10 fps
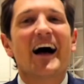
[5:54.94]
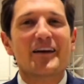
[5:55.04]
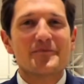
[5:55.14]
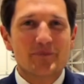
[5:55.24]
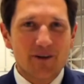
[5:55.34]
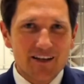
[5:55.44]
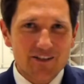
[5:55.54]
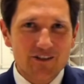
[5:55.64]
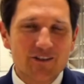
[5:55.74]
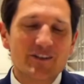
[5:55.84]
I'm
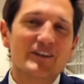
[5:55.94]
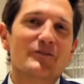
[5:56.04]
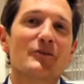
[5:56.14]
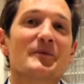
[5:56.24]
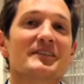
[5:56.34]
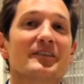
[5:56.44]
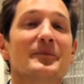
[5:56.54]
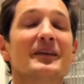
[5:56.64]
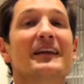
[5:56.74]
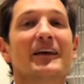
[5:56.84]
pretty sure the crew must
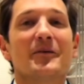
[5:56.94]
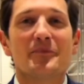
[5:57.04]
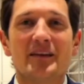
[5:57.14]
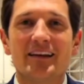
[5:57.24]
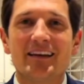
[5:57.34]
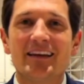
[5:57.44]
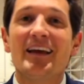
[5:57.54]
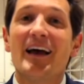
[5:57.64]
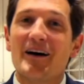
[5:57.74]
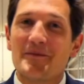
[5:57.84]
have been
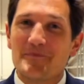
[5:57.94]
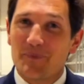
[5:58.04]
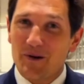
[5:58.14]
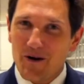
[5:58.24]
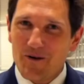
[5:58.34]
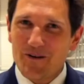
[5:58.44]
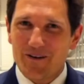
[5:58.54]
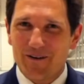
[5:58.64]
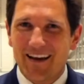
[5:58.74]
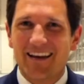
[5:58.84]
completely blown
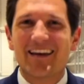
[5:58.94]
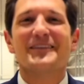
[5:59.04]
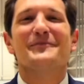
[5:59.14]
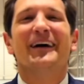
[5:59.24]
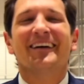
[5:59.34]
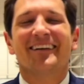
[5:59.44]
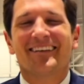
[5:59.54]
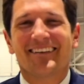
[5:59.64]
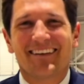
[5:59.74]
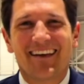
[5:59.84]
away
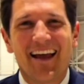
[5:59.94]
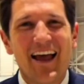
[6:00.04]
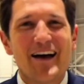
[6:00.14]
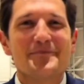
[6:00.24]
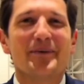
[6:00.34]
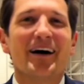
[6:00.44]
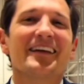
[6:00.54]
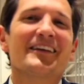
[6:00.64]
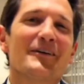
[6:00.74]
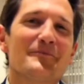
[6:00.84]
by
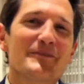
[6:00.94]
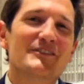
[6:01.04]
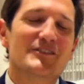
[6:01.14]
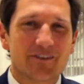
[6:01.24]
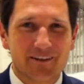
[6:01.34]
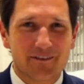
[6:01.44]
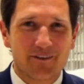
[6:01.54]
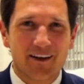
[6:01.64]
the numbers during the